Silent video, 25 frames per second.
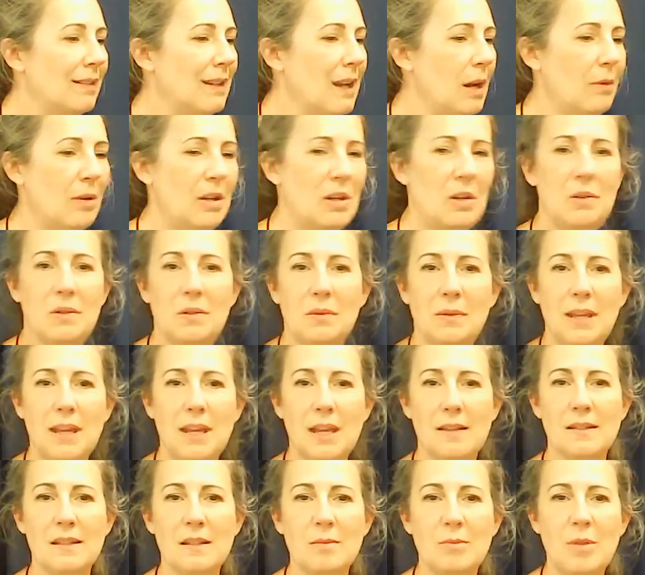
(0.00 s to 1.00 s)
Now I know you
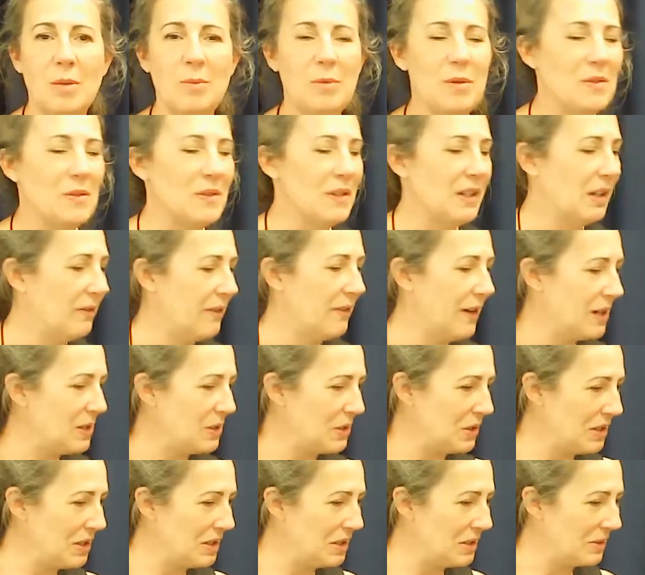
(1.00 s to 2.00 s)
can't see my music if I
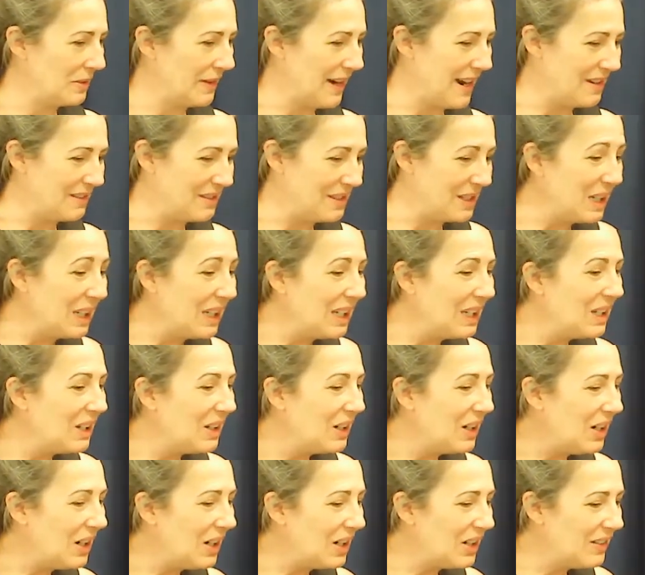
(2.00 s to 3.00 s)
turn it around.
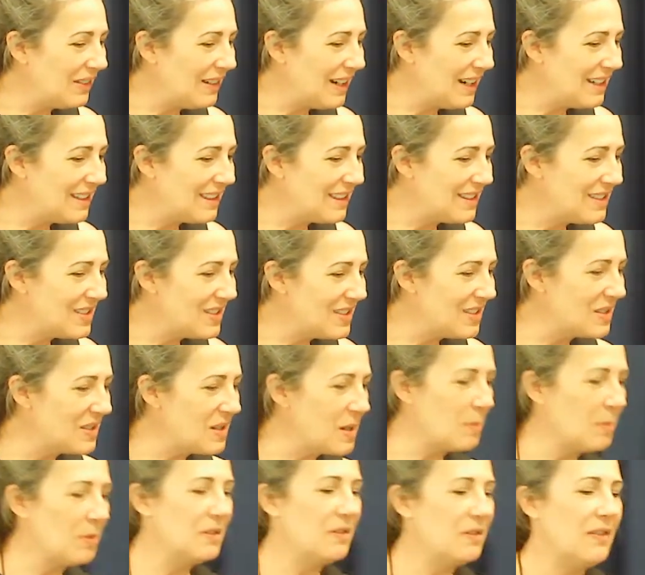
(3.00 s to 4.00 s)
All right, this
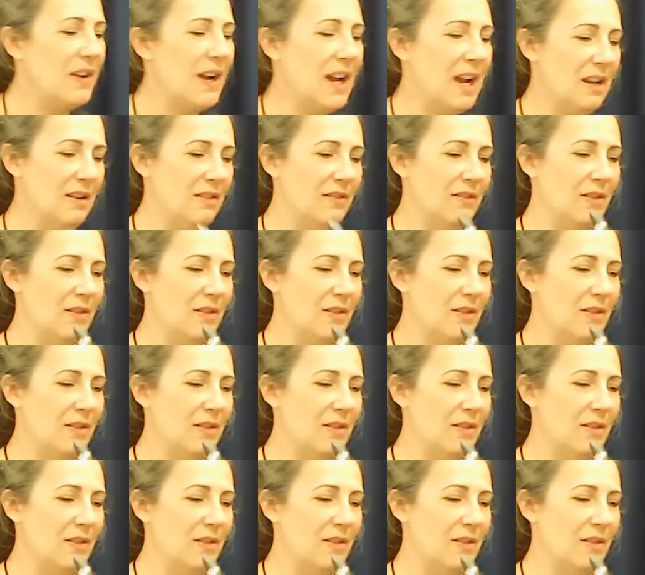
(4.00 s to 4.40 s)
is number 5.